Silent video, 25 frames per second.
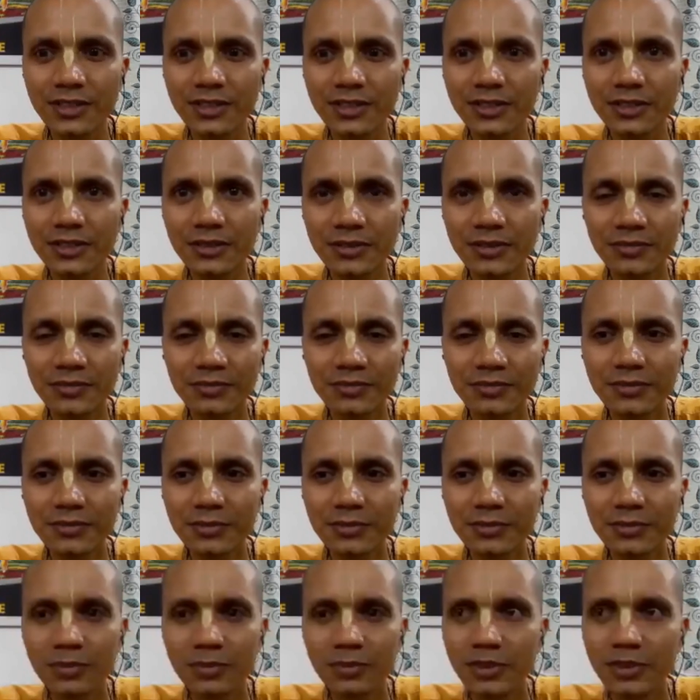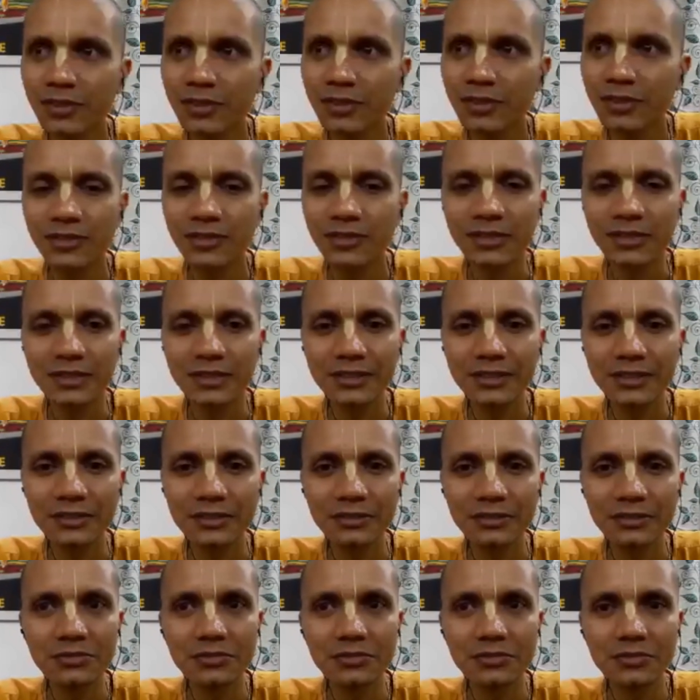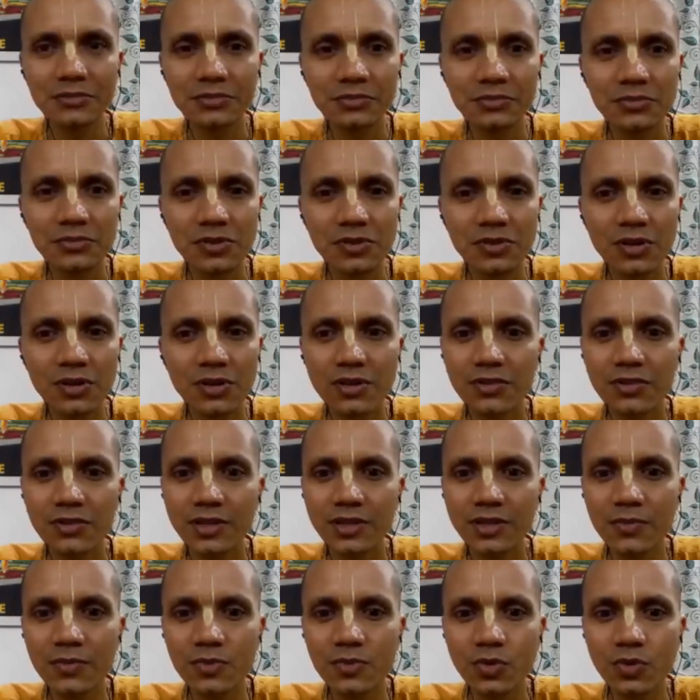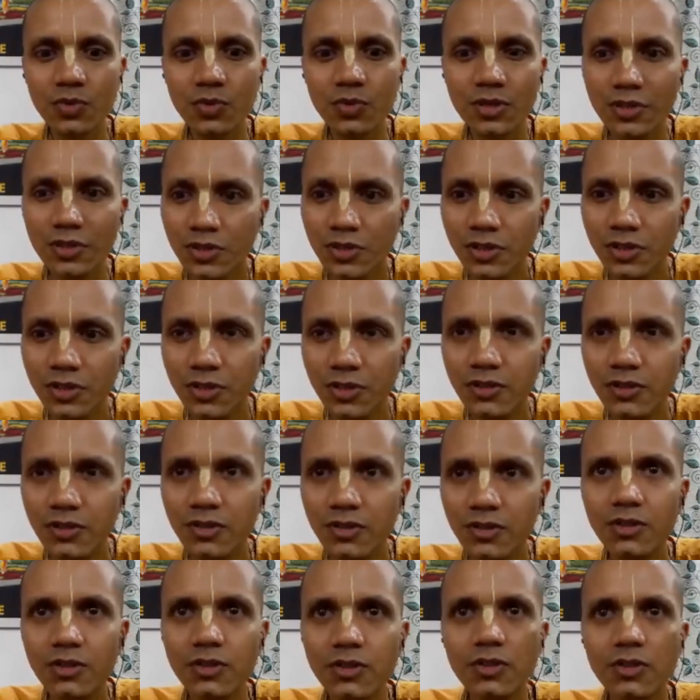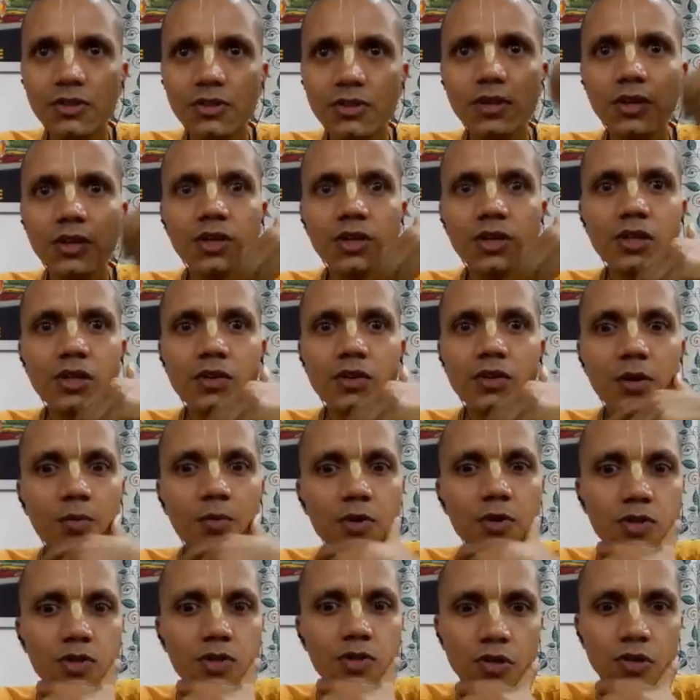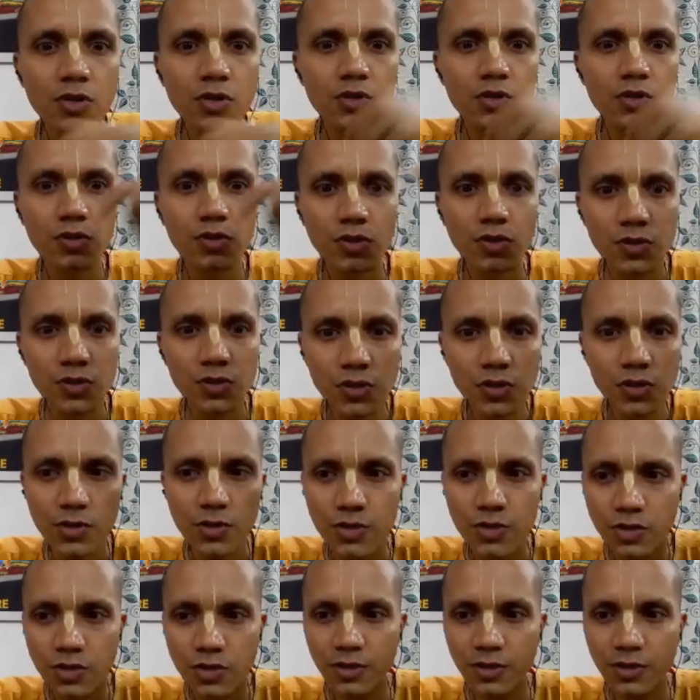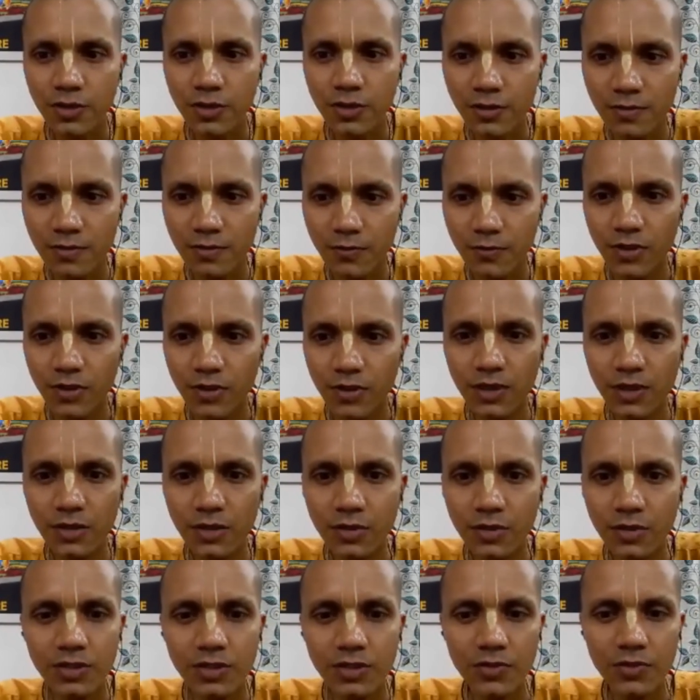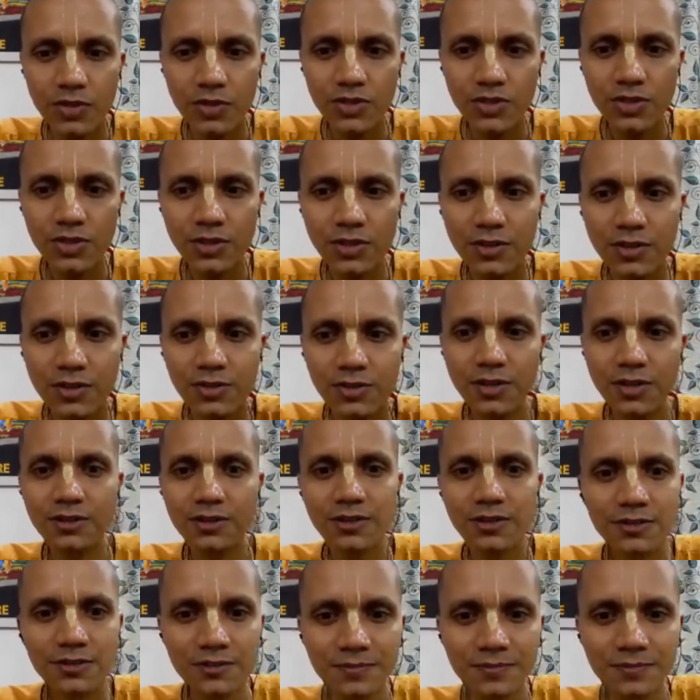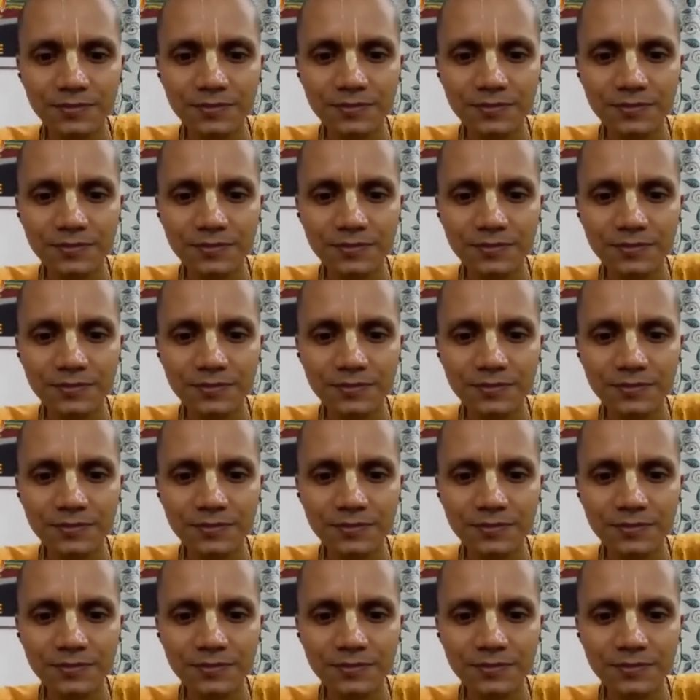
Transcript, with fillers: and uh, paneer and a um, lot of items cooked in ghee and they were amazed oh this is vegetarian we didn't know that vegetarian is like this